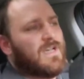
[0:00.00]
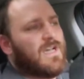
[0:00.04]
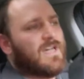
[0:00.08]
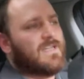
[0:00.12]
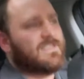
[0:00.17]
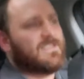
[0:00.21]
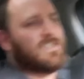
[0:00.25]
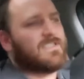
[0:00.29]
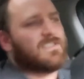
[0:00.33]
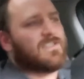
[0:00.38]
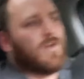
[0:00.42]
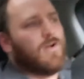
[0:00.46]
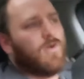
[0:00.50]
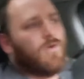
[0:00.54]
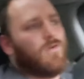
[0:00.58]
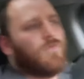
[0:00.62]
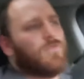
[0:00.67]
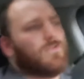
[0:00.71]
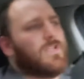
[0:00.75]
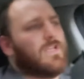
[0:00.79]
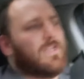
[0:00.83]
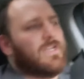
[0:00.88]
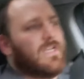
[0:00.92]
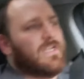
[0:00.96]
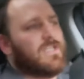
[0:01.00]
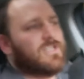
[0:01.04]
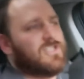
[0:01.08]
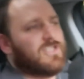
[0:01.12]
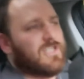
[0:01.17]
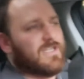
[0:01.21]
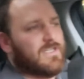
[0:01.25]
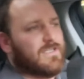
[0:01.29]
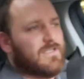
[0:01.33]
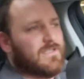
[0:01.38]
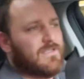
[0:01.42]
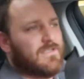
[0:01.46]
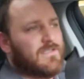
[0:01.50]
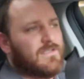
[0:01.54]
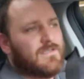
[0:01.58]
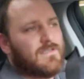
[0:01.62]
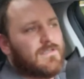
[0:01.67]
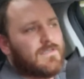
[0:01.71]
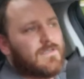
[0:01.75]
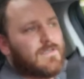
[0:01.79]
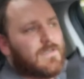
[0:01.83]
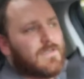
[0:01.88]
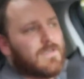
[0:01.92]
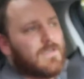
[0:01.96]
is it's a Holden engine.
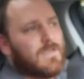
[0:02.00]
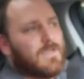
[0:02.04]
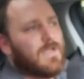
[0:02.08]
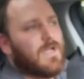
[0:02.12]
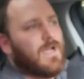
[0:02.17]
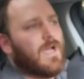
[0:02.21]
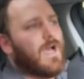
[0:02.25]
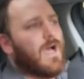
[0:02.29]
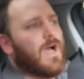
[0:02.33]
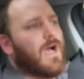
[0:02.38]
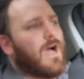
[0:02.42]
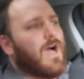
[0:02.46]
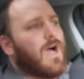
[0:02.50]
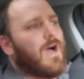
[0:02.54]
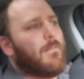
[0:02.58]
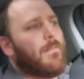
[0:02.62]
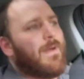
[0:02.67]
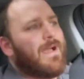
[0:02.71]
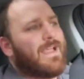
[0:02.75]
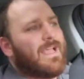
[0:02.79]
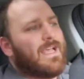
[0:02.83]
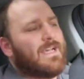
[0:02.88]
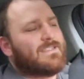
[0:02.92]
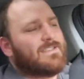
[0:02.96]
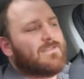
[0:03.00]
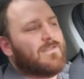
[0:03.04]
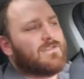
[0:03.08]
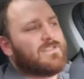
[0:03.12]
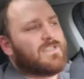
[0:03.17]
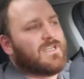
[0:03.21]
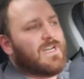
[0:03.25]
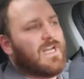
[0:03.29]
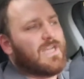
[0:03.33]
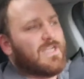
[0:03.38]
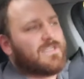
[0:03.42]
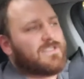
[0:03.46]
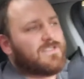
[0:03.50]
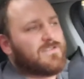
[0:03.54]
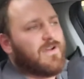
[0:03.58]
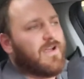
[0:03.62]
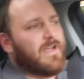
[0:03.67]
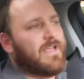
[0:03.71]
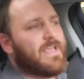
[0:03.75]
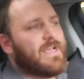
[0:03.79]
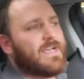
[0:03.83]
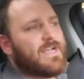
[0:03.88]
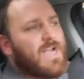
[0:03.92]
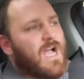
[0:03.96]
I guess it was an
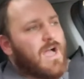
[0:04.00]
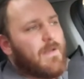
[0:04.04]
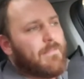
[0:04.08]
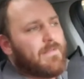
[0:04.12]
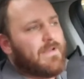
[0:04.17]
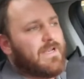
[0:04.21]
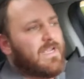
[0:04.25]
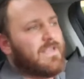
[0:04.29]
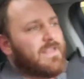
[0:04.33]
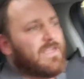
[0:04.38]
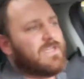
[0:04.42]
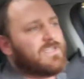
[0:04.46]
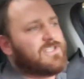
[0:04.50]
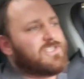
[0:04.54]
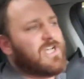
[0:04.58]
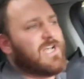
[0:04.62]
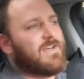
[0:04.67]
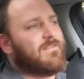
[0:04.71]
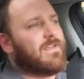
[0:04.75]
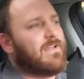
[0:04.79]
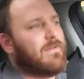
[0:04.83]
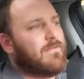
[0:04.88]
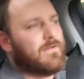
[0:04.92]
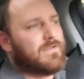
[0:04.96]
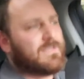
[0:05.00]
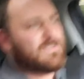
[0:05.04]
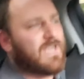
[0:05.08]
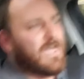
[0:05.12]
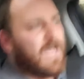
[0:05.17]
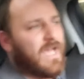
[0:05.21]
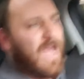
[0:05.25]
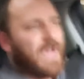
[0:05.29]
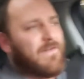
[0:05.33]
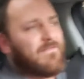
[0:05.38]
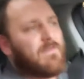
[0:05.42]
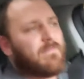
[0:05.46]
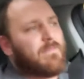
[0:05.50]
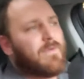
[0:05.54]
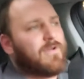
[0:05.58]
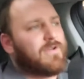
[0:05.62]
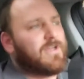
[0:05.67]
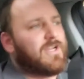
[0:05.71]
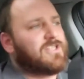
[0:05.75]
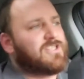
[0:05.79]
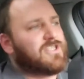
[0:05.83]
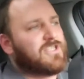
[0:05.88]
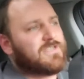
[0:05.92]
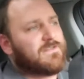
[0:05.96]
Australian company that Chevy was having
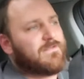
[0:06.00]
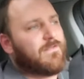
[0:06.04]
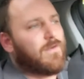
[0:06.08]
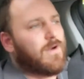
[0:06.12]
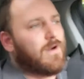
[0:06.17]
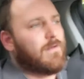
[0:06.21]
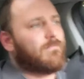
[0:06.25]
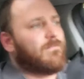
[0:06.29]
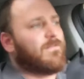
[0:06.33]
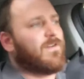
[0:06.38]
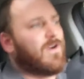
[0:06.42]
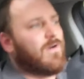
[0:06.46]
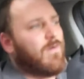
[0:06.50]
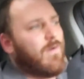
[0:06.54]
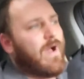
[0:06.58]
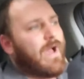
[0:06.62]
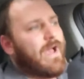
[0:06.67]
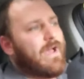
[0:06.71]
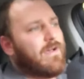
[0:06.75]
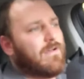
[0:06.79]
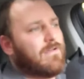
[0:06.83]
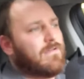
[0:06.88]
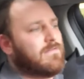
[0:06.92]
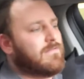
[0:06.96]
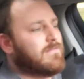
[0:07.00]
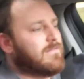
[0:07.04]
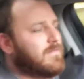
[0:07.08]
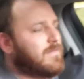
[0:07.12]
built engines for them for a while.